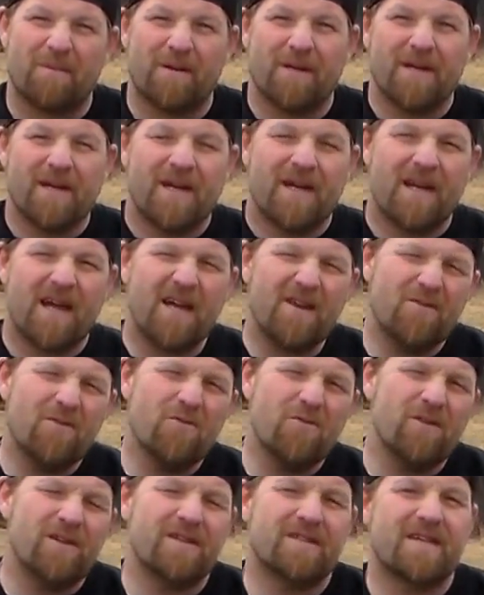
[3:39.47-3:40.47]
and I
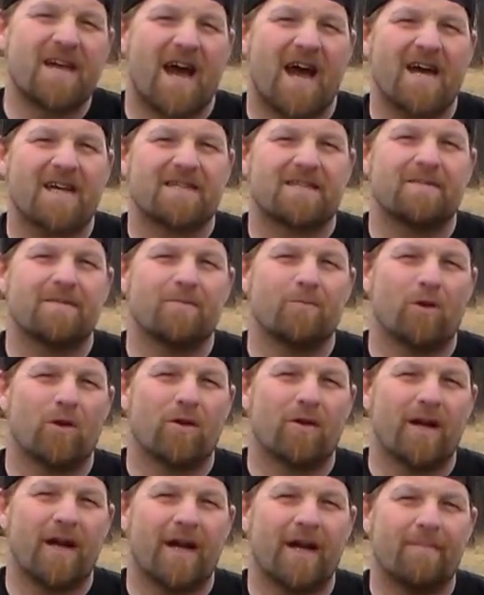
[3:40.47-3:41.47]
knew these guys
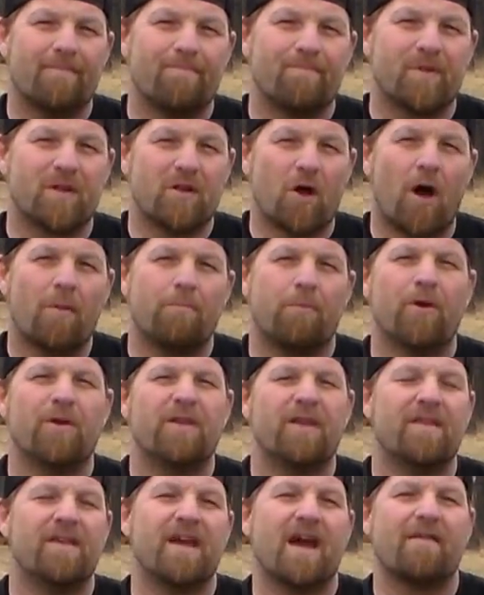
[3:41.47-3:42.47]
were not
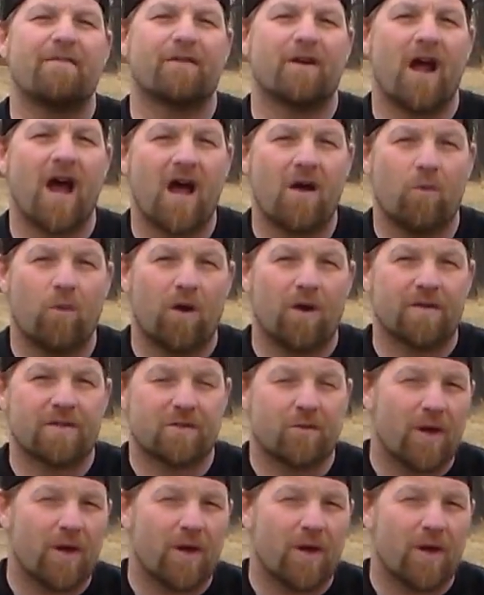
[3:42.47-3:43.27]
putting in the effort I was,